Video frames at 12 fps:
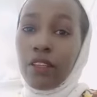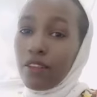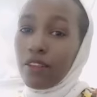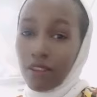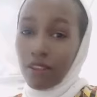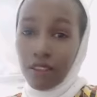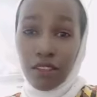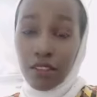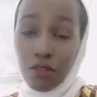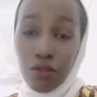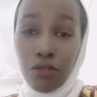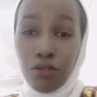It is
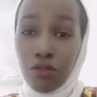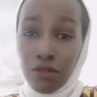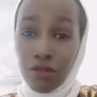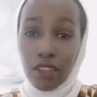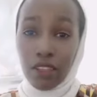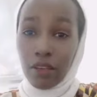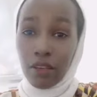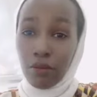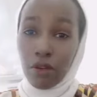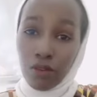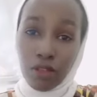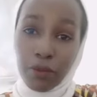not good to tell them you're
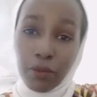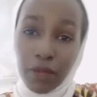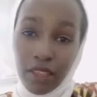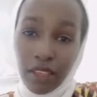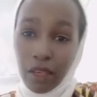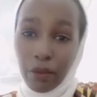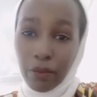not my type.